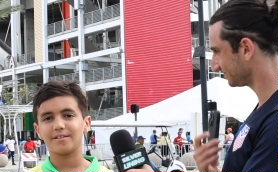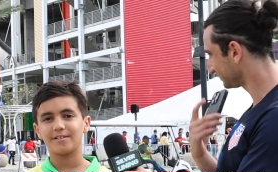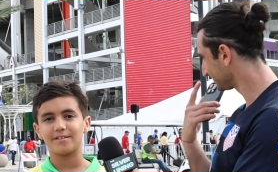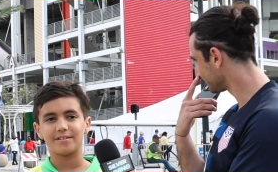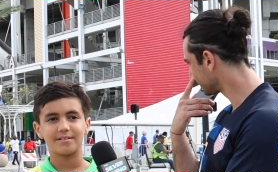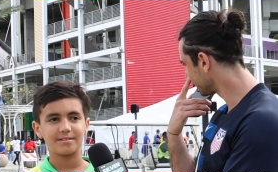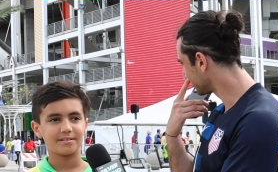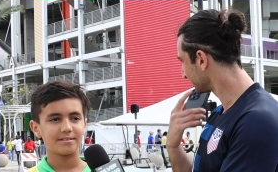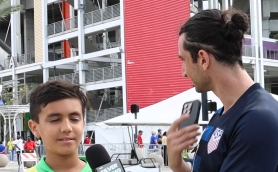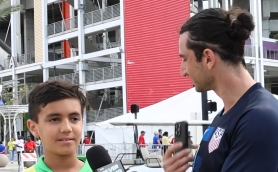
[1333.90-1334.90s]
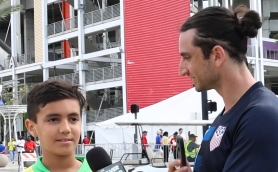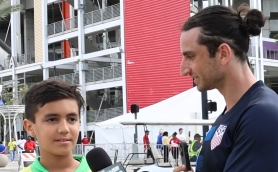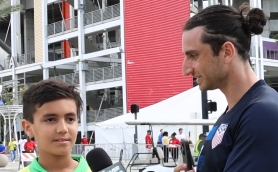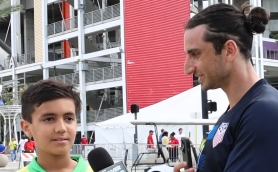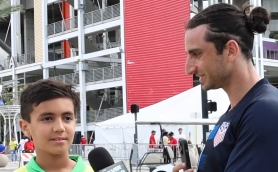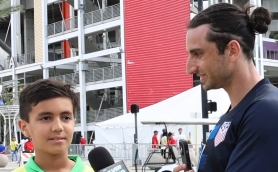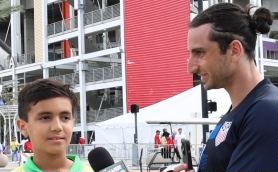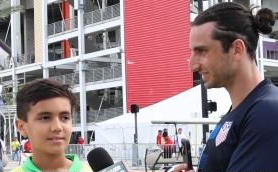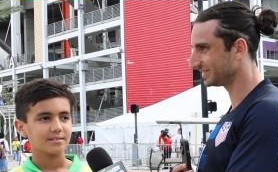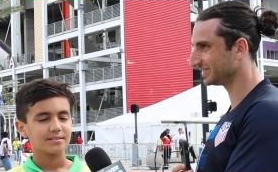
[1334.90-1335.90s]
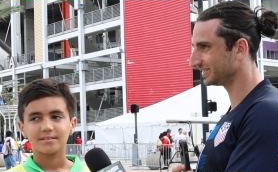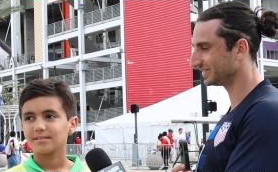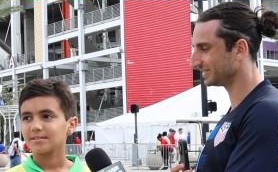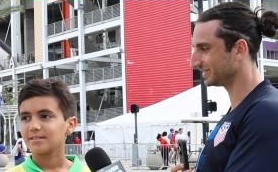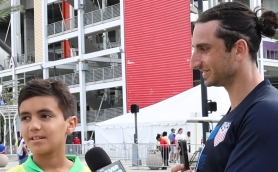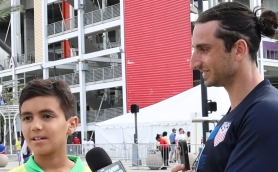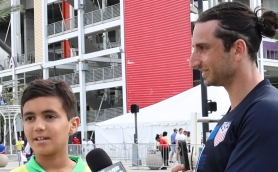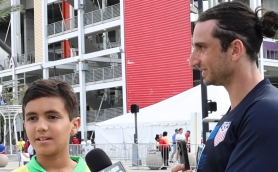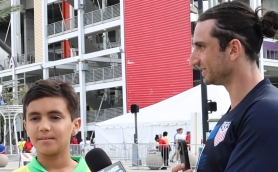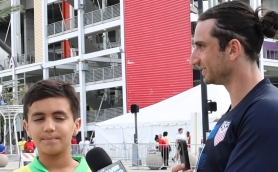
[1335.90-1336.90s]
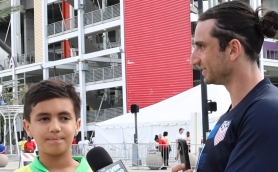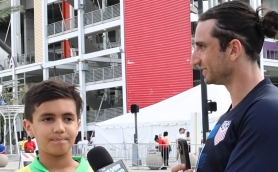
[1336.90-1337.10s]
Nothing is said.